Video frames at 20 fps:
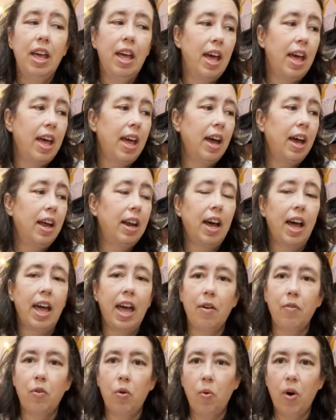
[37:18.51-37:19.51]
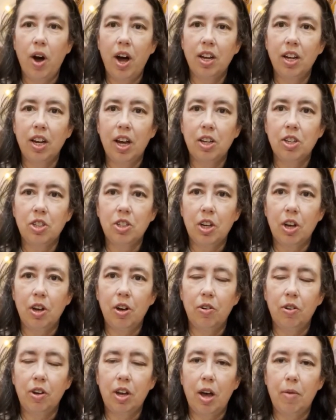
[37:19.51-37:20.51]
And I have a Whatnot
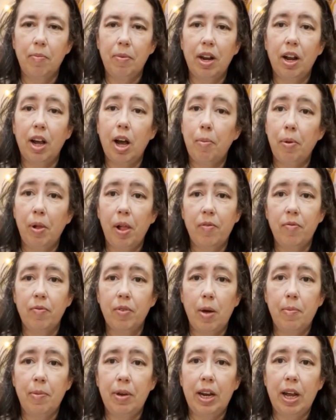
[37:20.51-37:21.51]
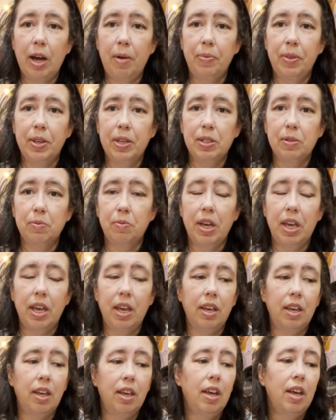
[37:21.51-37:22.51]
show coming, a couple of them coming up this
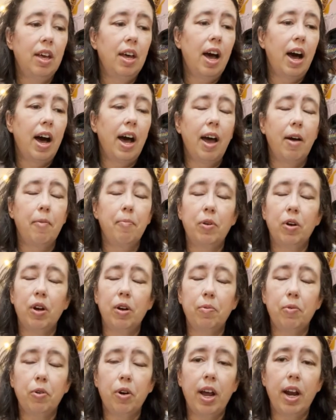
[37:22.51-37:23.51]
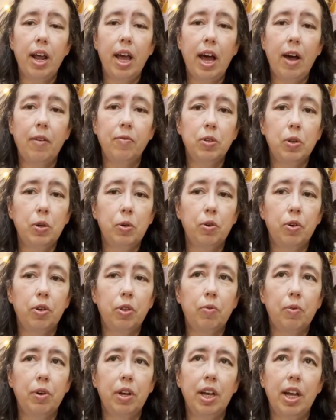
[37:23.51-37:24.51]
week. I'm going to try to have 2 or
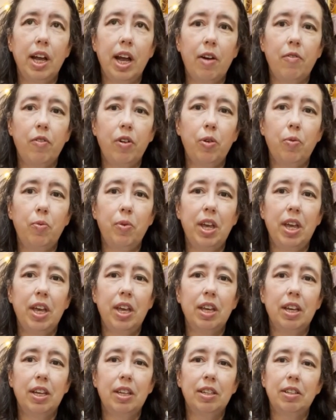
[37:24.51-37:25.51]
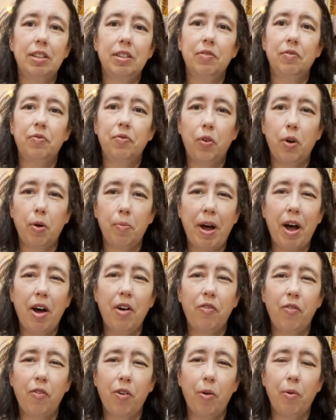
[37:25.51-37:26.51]
3 every week for about
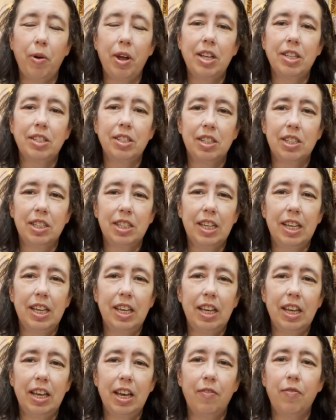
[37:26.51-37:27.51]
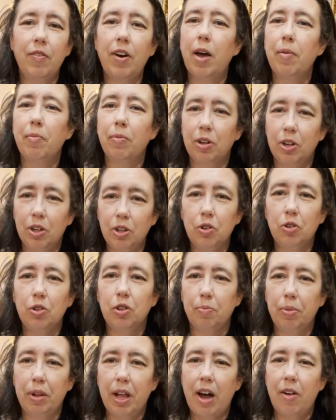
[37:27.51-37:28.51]
4 weeks to see if I'm going to do the
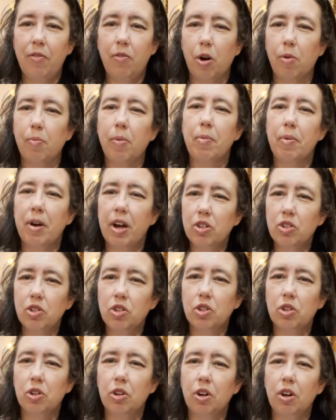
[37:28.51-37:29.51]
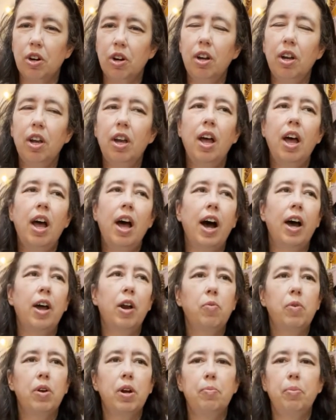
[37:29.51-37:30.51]
platform. I'm unsure. I
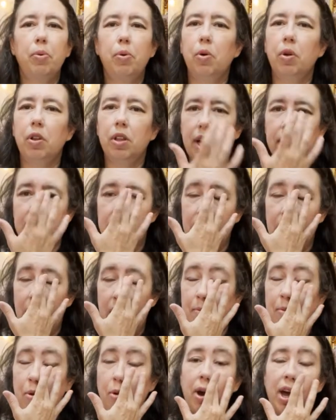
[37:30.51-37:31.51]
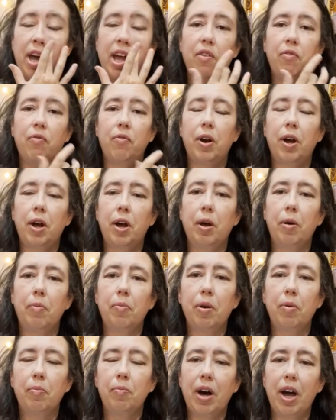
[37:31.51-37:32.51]
don't want to pull a lot of time away from
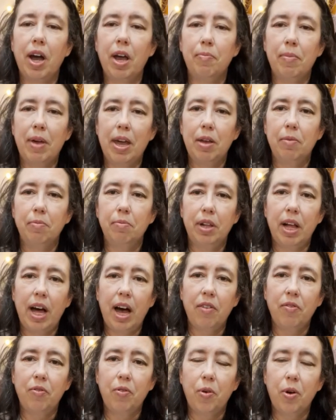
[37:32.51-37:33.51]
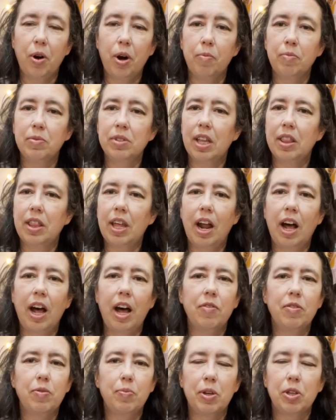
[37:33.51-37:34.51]
my main platforms that
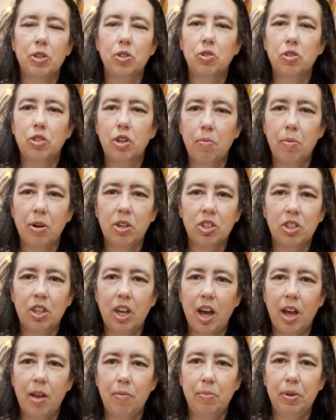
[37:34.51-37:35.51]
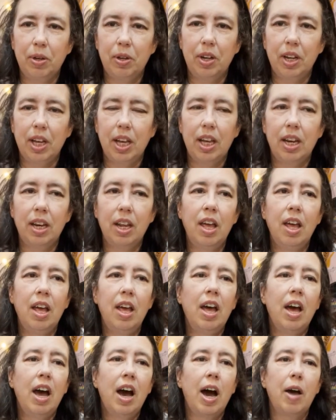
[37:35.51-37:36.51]
I've spent so much time building.
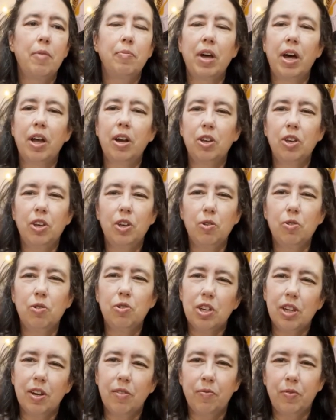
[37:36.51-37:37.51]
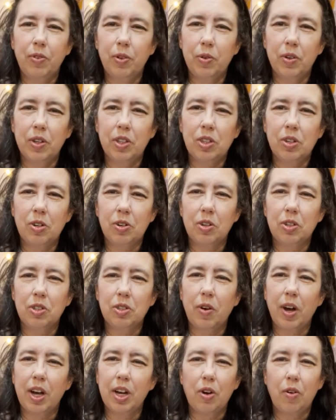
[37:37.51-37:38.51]
I'm not a huge influencer, so
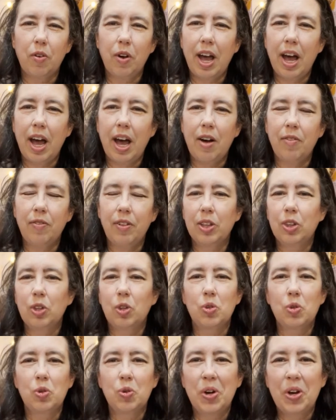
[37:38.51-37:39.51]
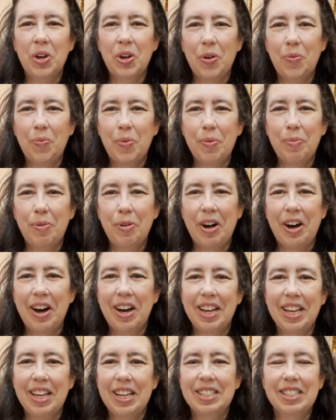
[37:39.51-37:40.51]
I don't have like the 200 people
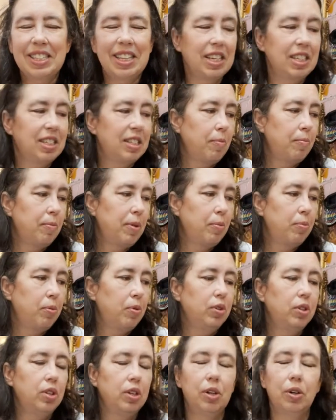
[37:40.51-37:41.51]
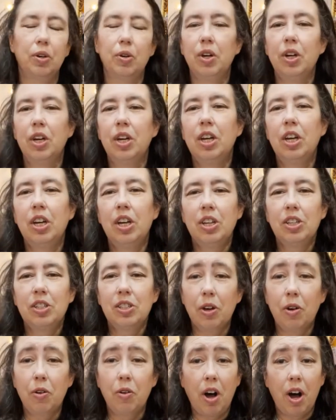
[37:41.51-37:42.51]
audience like some people do.
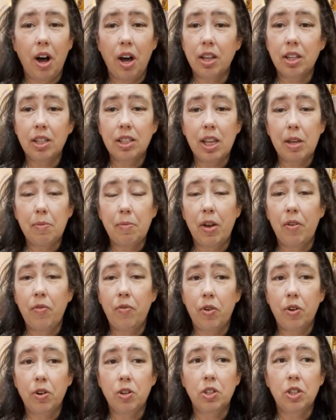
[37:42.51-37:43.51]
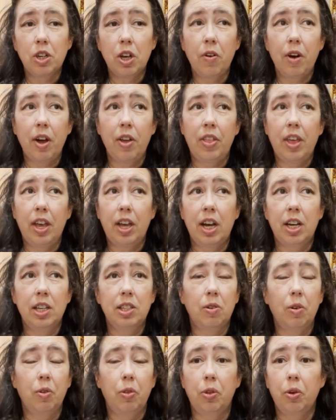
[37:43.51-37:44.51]
So honestly, my first show, I think I
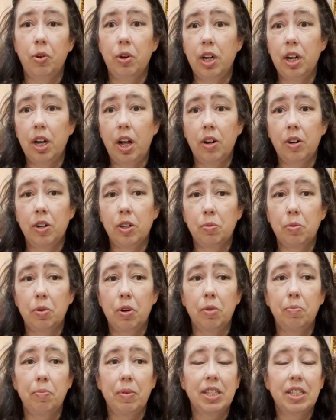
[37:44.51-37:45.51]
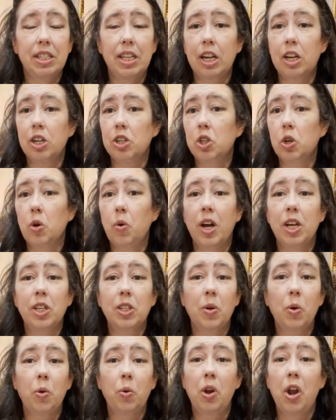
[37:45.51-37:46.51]
sold $30 worth. My second show, I
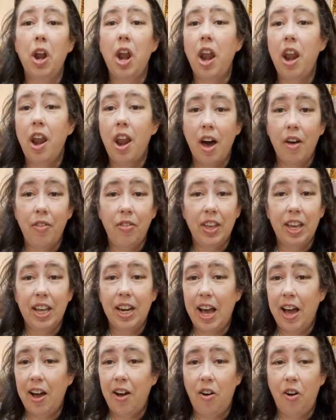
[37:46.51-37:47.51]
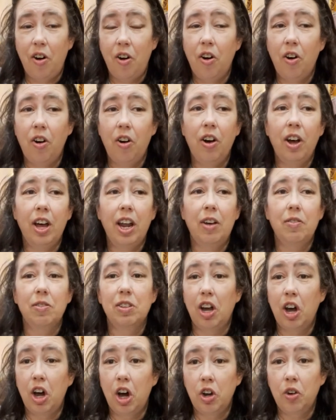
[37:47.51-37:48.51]
sold nothing at all, and it was
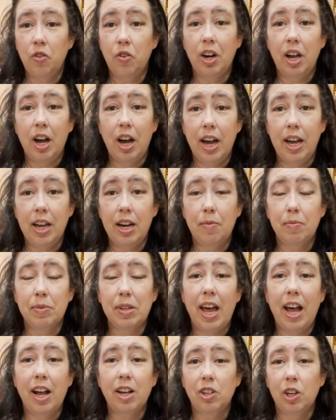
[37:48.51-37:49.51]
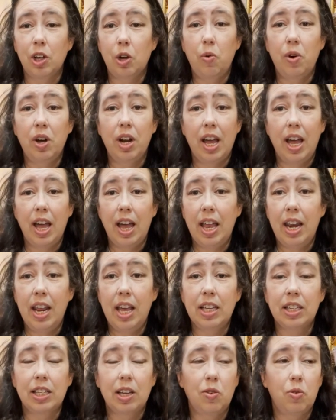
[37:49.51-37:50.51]
100 items. I actually quit at 80
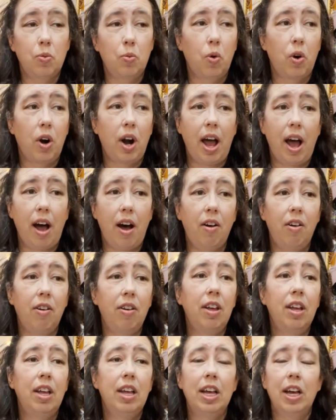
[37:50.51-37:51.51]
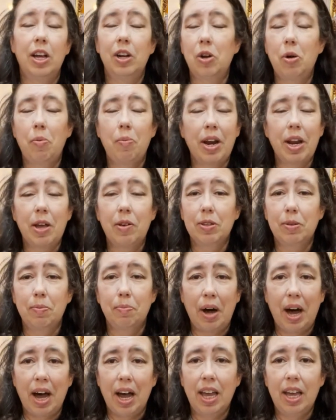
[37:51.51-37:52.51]
because I was wore out and nobody was
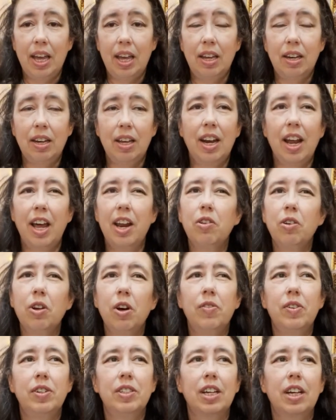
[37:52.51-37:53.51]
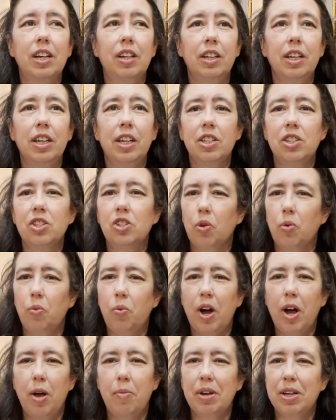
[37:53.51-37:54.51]
buying. And I don't know if it was a glitch or
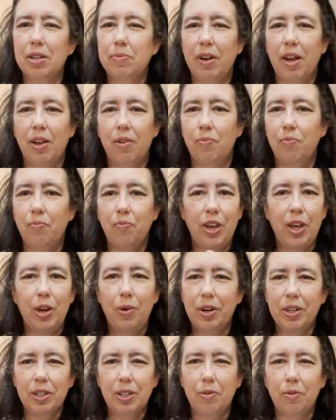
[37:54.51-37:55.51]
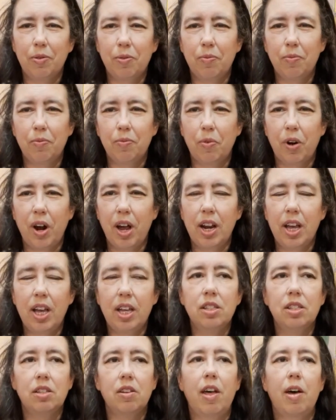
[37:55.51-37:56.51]
what, because my feed wasn't
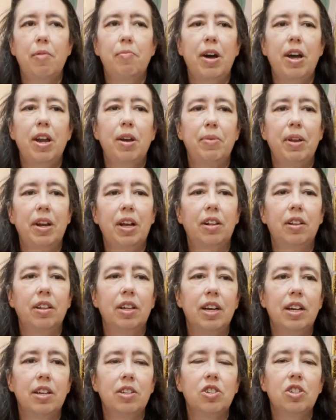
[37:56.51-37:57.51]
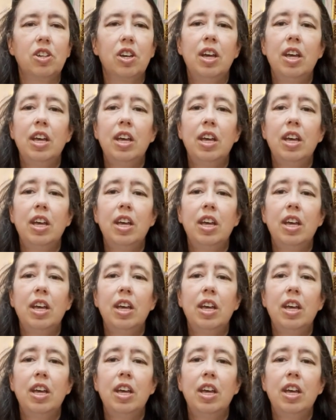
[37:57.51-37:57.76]
running, so that might have been a glitch.